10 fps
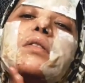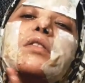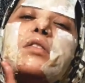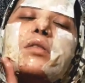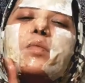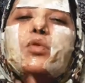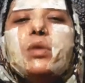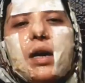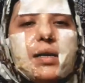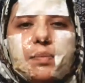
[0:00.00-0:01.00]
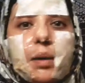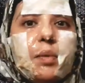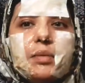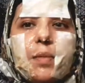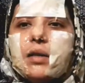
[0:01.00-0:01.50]
smooth as
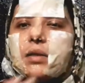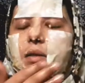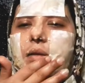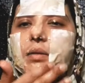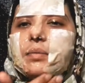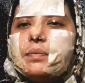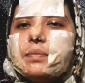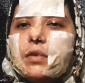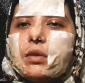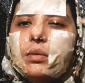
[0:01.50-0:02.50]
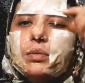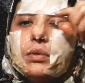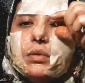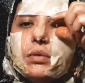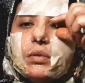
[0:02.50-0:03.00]
baby's butt. Oops,
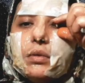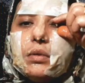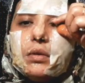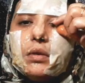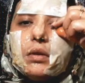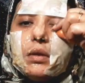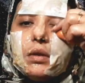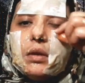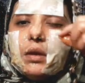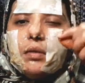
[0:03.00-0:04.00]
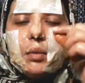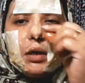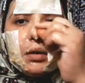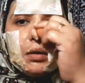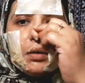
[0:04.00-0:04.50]
never
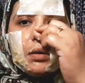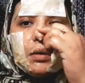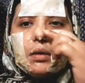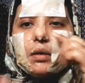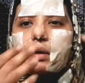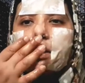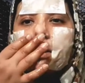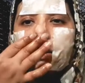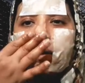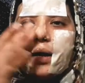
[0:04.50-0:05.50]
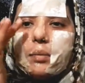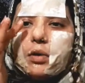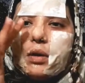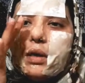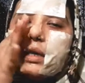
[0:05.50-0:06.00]
mind. Okay, I'm
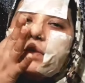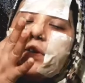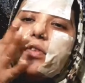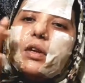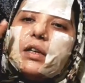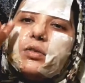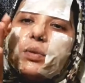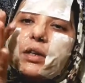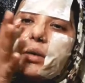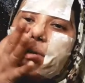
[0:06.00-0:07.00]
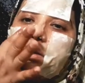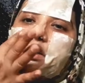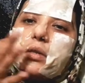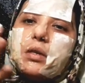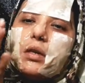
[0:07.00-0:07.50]
gonna leave it for like 20
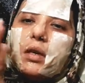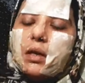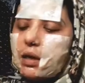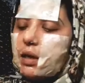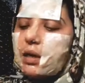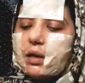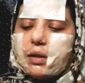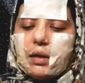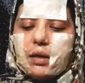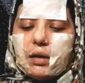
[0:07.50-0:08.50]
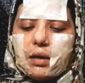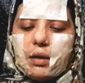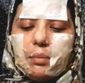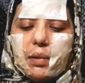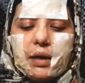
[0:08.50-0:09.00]
minutes, and then I'll
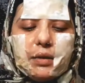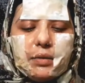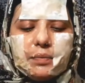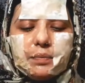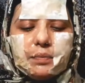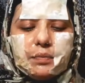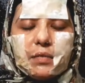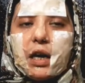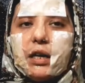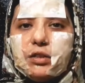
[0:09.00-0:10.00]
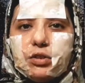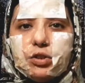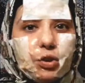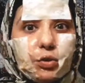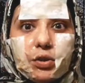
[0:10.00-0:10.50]
come back and
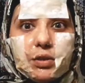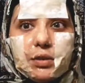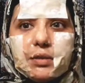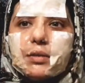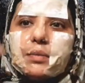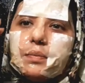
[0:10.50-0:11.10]
show you the results